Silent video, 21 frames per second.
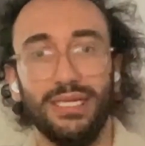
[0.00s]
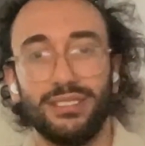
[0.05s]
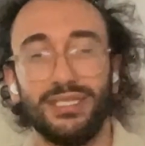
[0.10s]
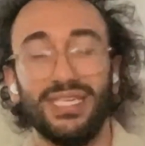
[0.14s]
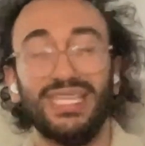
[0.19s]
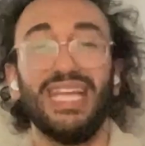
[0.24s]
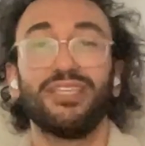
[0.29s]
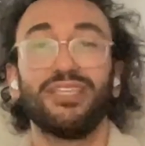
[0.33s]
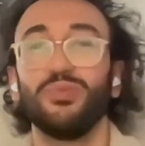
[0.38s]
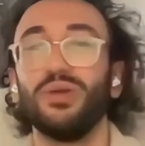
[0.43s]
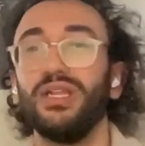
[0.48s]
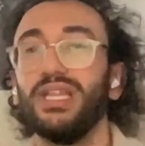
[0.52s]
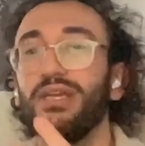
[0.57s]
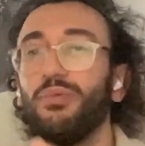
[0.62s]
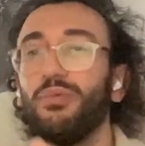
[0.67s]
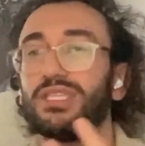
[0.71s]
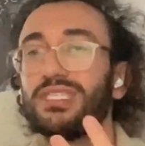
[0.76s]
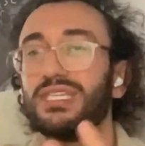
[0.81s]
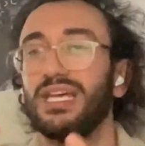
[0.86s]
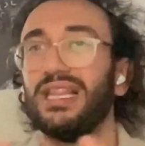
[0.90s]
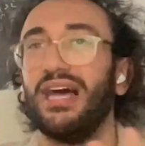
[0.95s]
So that's really
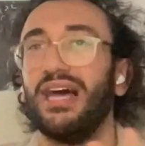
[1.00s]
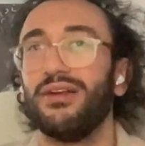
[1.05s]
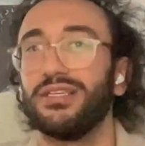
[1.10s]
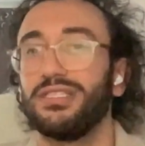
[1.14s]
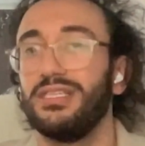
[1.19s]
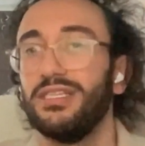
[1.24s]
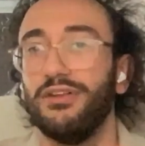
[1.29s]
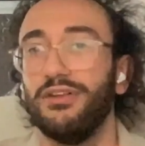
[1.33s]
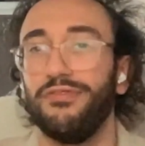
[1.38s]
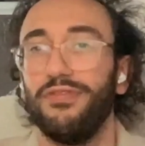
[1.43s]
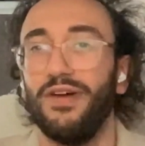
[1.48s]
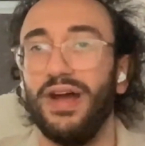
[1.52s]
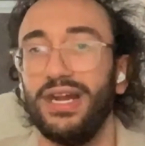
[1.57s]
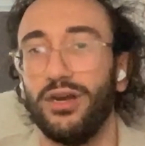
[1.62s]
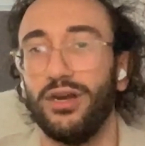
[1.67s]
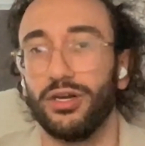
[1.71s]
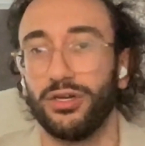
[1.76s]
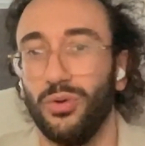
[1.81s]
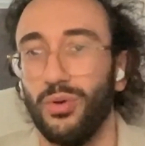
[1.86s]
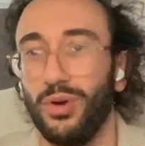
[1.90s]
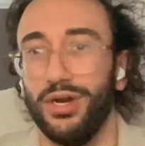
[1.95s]
what's allowed us to define our
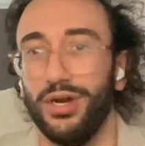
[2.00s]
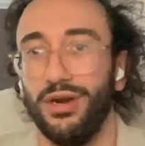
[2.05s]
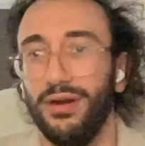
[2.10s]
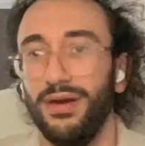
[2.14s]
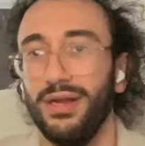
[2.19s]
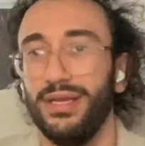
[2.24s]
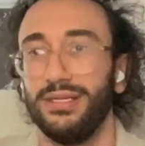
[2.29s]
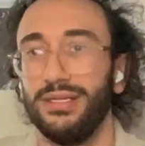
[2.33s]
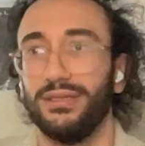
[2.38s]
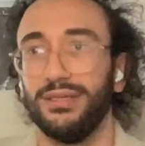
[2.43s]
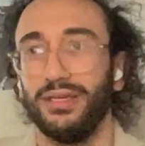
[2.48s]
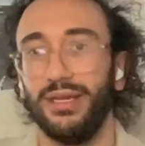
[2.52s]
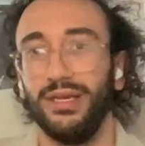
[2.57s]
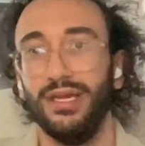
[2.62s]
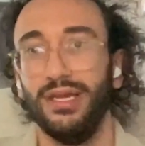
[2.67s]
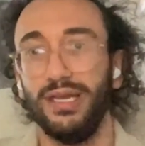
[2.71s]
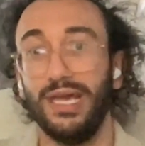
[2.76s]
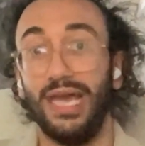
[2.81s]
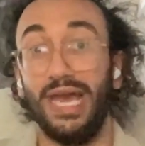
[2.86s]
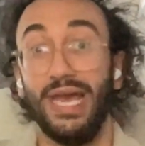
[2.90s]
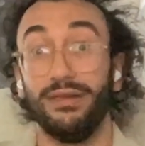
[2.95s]
corner and
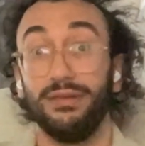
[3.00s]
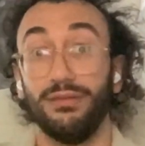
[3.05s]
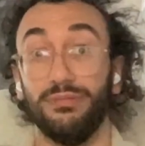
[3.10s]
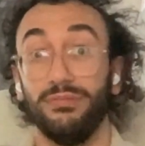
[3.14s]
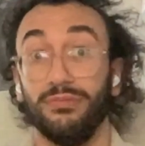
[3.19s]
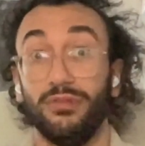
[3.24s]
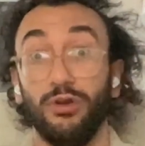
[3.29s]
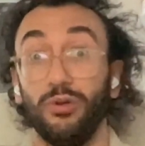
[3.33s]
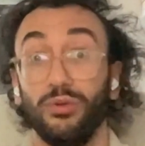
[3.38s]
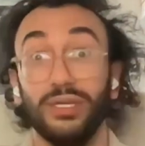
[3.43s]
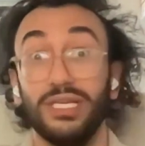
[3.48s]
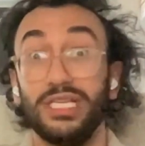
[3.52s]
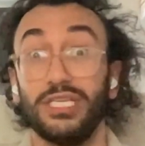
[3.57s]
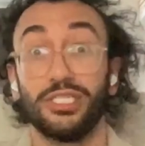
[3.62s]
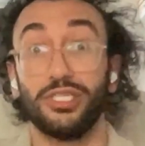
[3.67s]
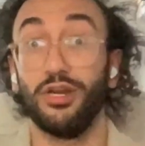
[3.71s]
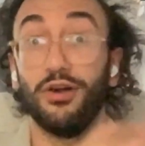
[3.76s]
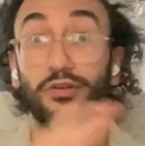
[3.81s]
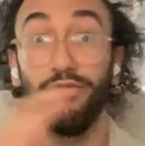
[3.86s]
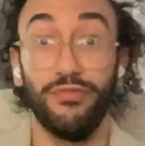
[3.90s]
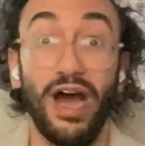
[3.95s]
not only
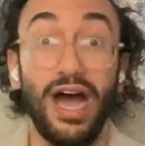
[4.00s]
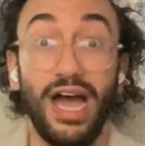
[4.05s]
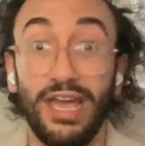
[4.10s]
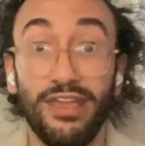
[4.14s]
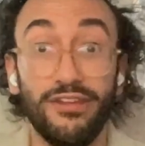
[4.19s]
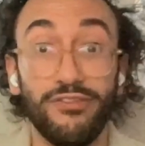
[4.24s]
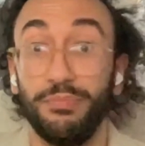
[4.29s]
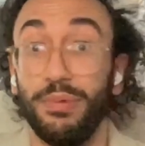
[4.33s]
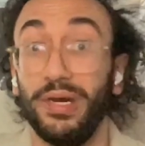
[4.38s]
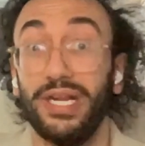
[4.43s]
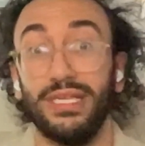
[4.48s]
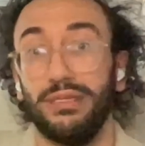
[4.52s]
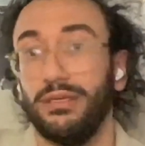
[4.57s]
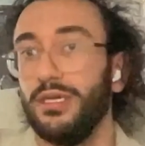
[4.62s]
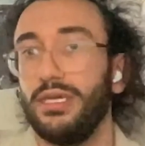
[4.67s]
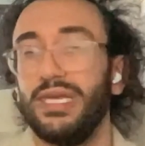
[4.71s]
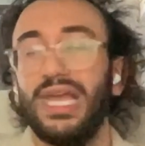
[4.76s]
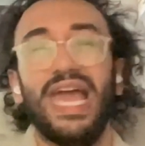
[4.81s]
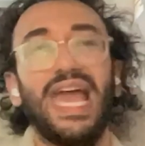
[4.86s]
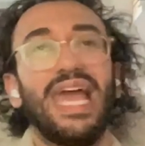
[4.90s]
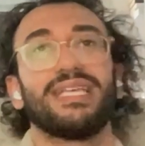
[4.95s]
survive, but
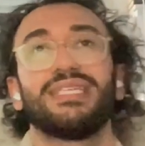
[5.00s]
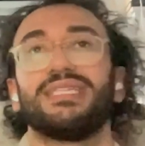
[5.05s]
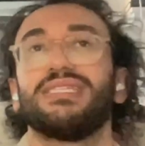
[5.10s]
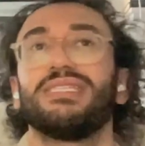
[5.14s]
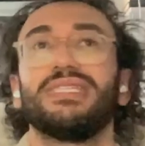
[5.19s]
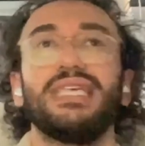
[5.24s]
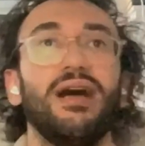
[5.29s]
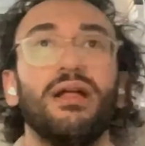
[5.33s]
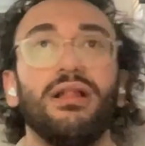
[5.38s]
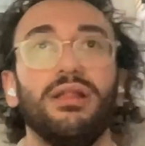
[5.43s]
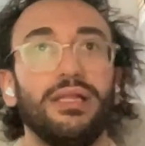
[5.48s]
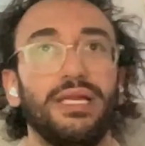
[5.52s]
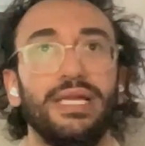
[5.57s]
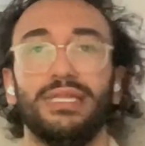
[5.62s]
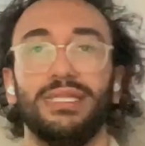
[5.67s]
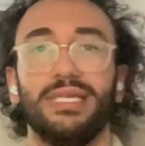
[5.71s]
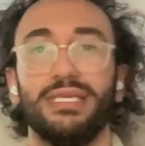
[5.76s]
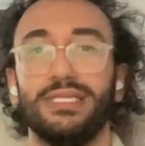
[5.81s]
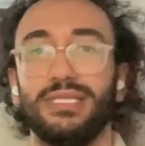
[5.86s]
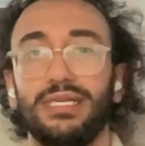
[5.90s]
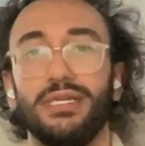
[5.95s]
excel
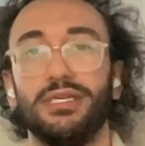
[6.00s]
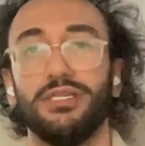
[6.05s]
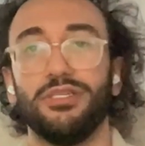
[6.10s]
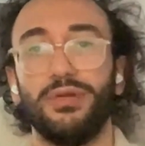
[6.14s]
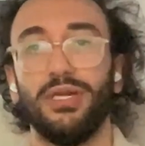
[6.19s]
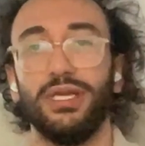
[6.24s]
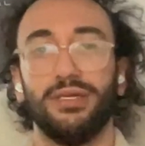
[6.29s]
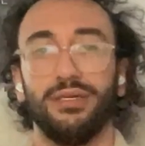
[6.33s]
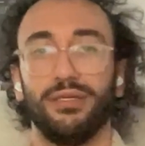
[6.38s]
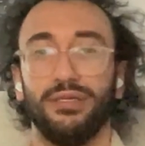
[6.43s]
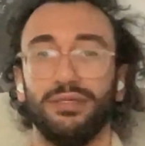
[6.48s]
in this industry.